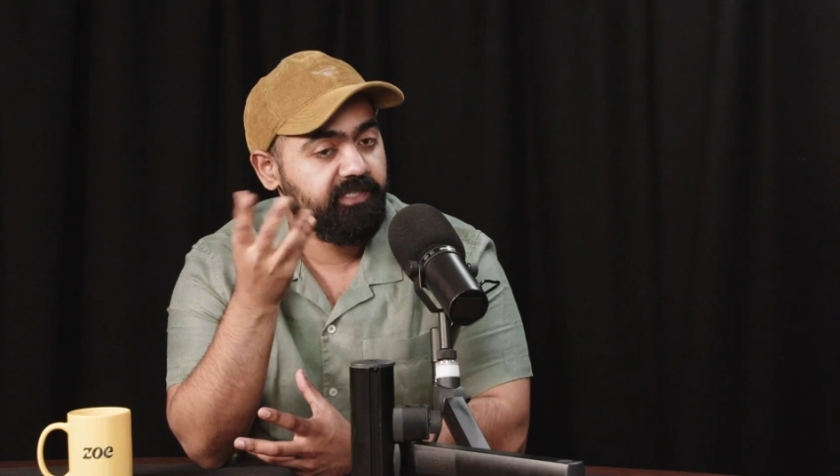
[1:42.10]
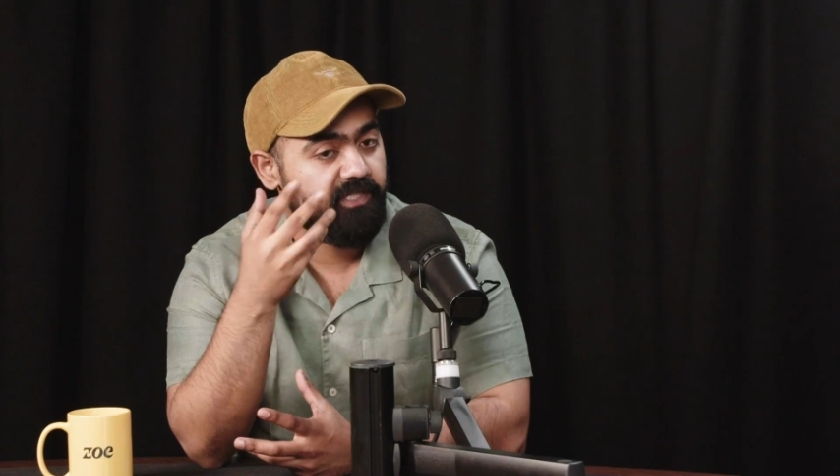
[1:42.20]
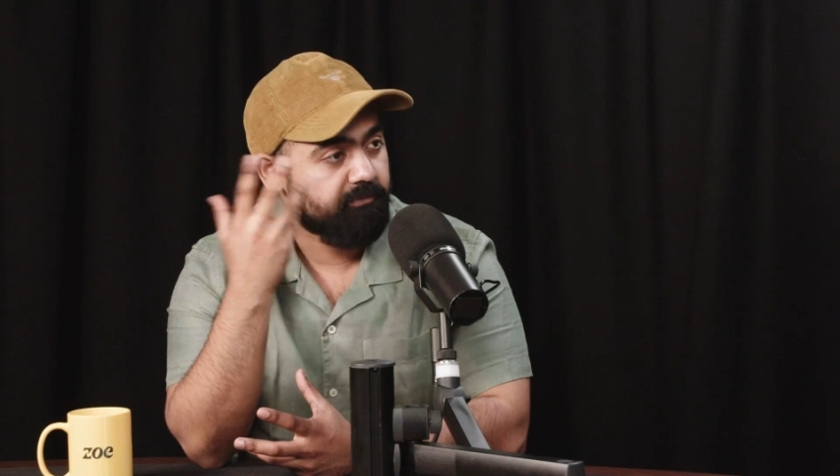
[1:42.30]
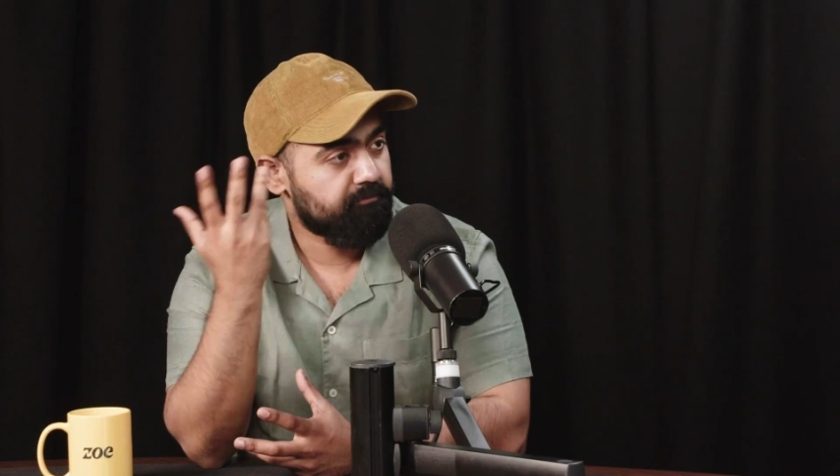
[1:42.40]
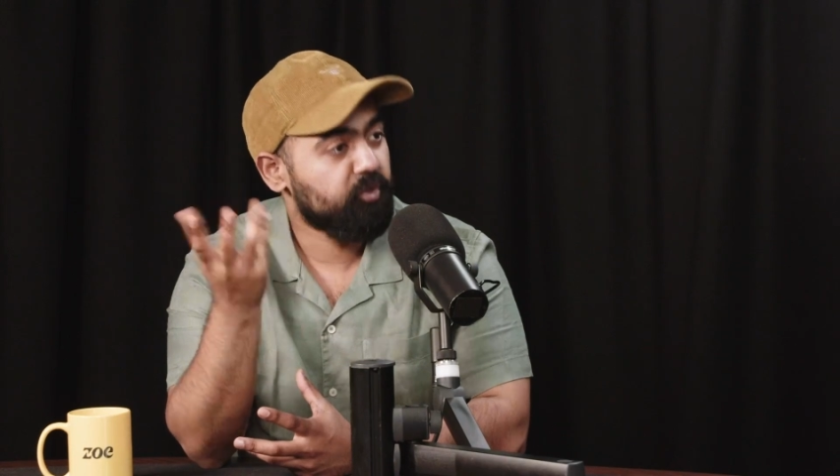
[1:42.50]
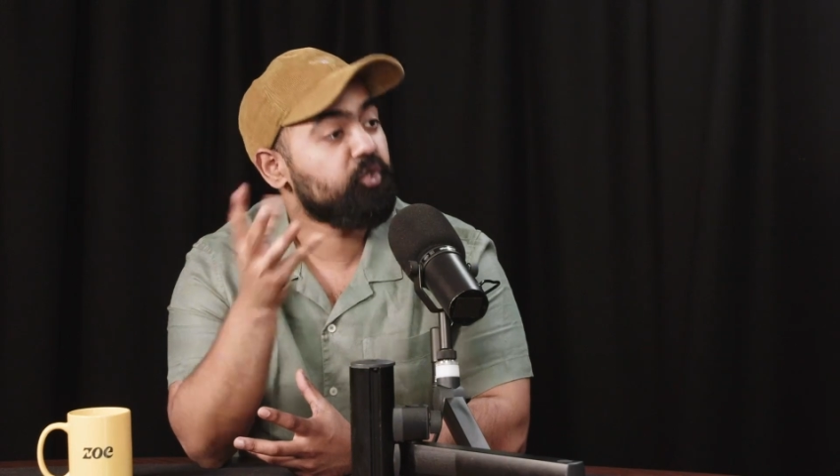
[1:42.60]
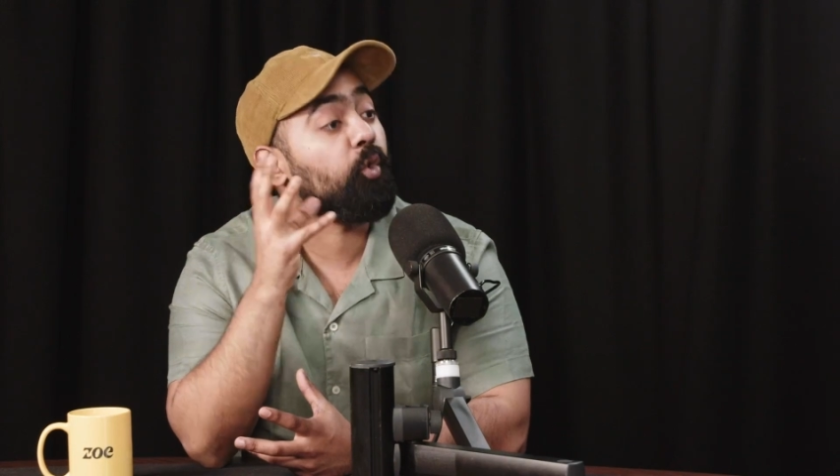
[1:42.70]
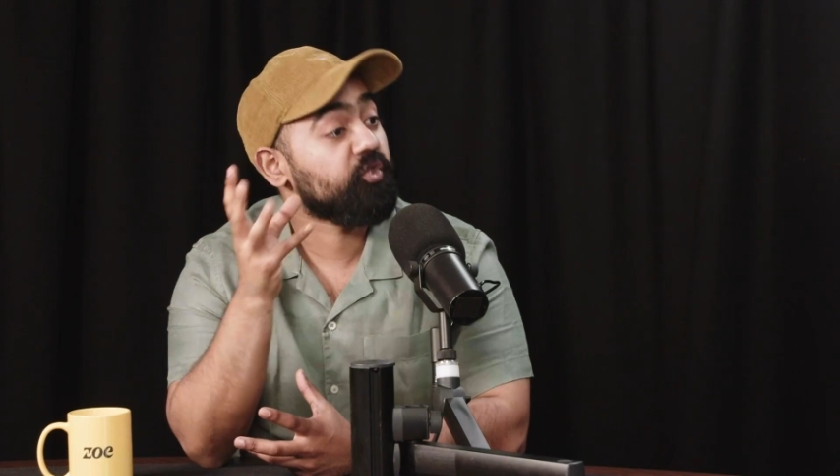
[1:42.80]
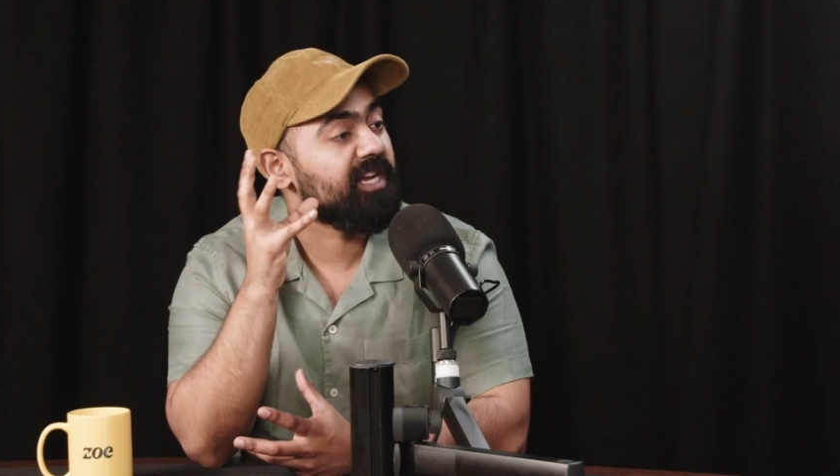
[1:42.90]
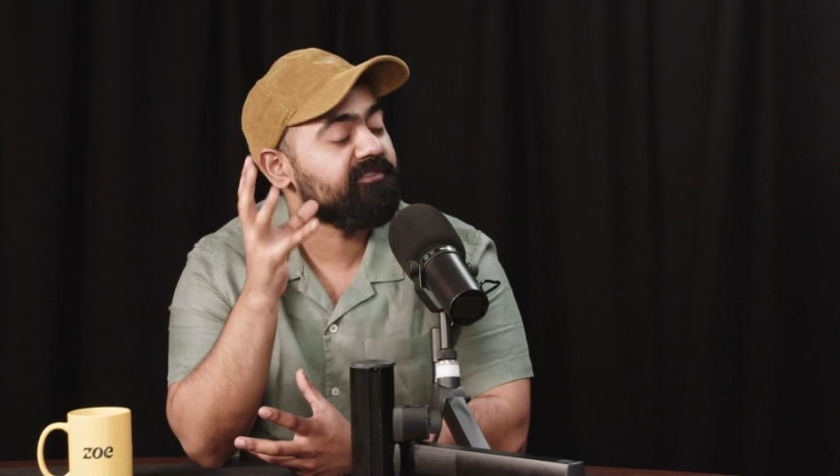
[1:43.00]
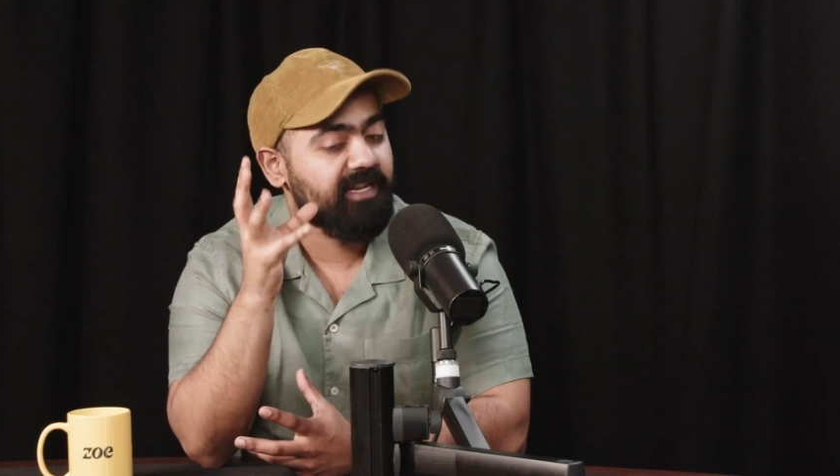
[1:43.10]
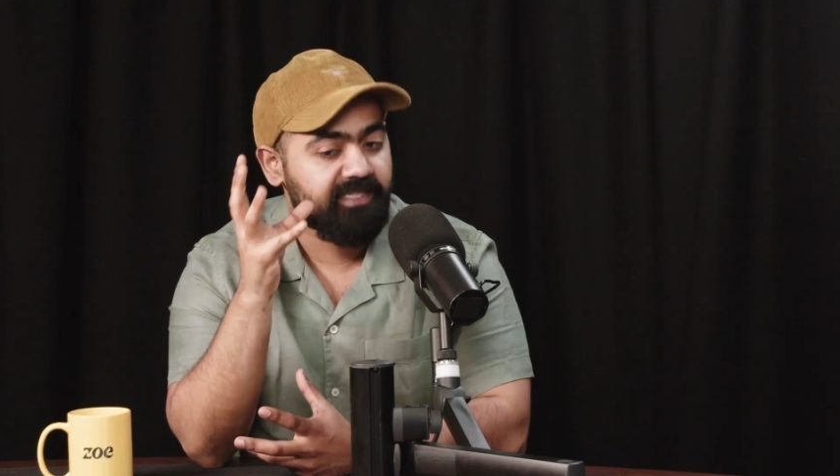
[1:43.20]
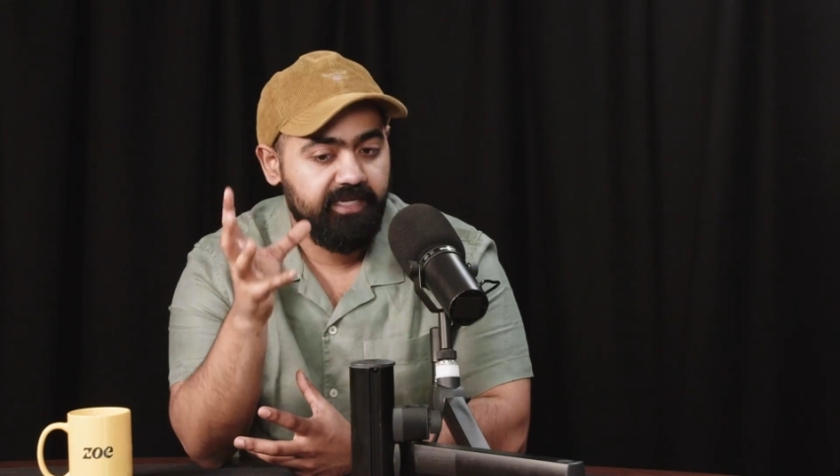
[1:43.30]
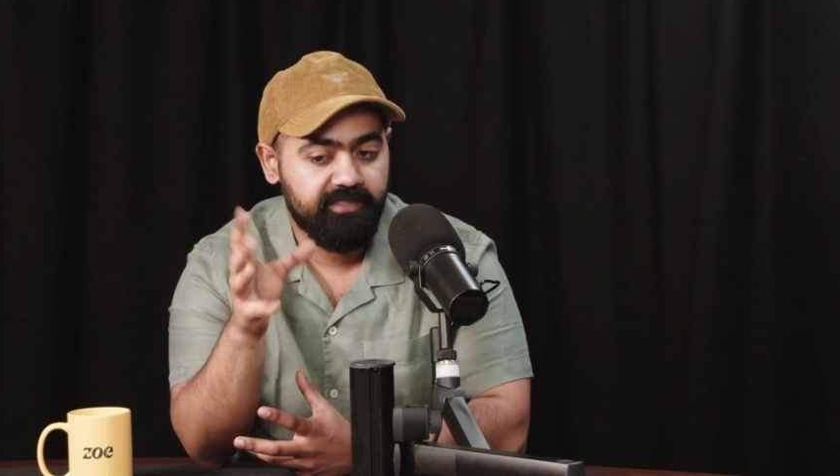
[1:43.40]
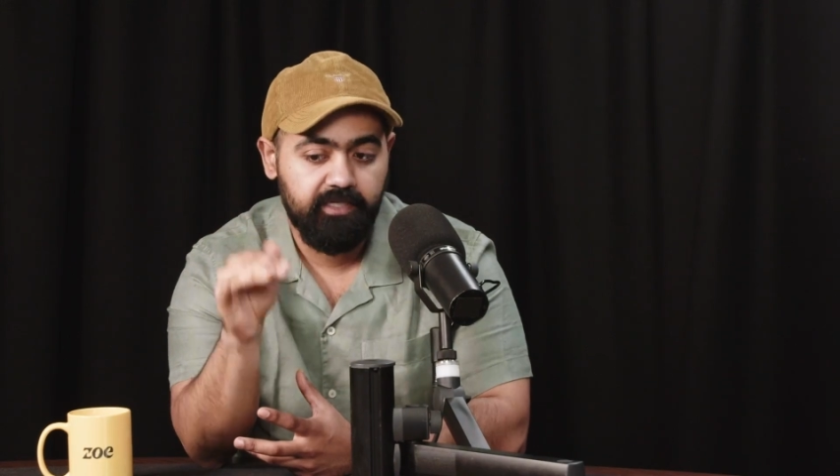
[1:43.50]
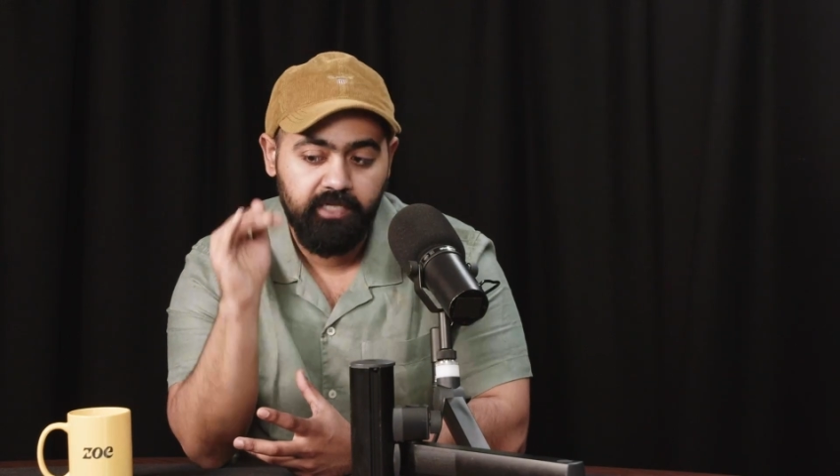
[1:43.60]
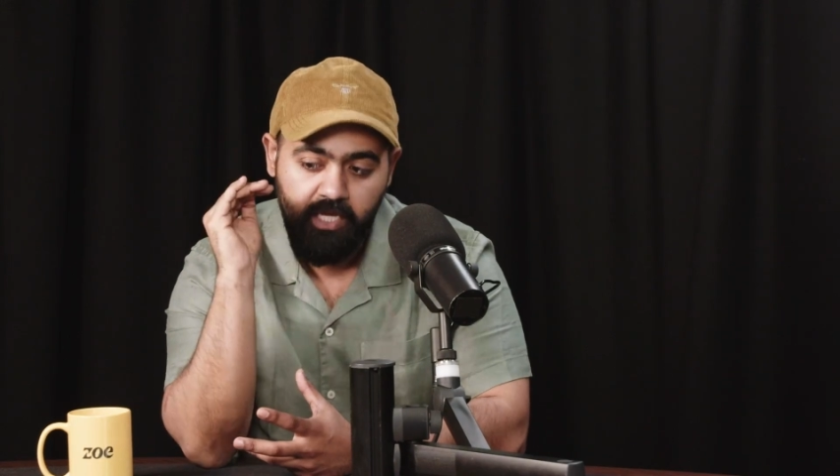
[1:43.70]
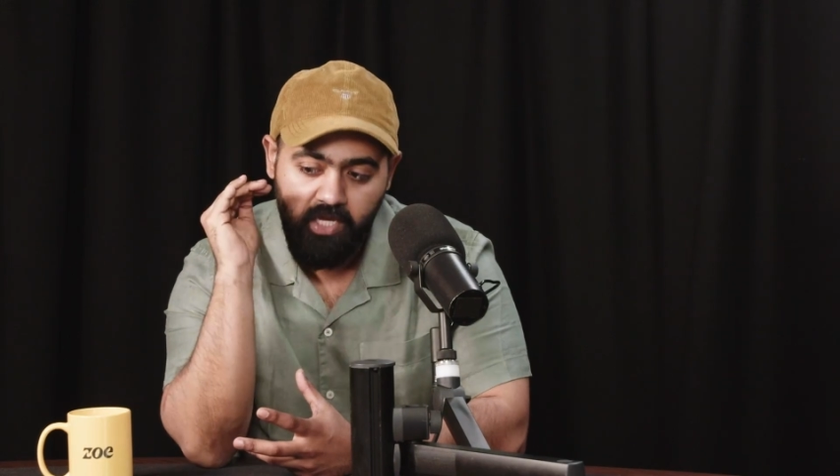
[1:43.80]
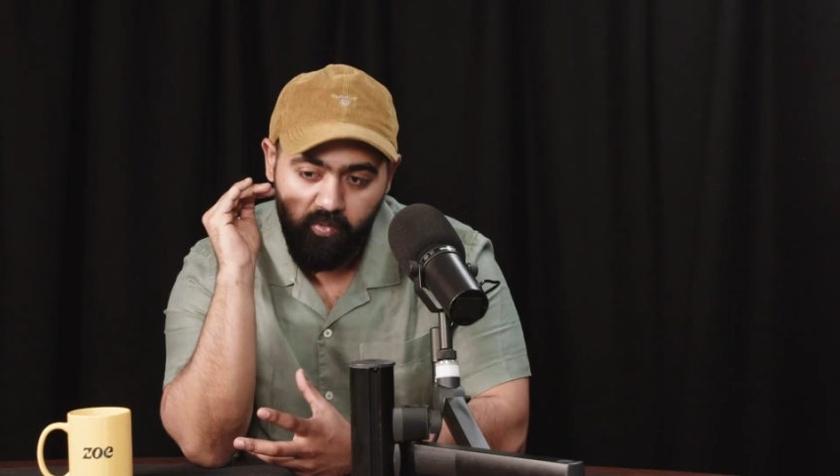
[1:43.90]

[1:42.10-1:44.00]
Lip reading: is a short-chain fatty acid,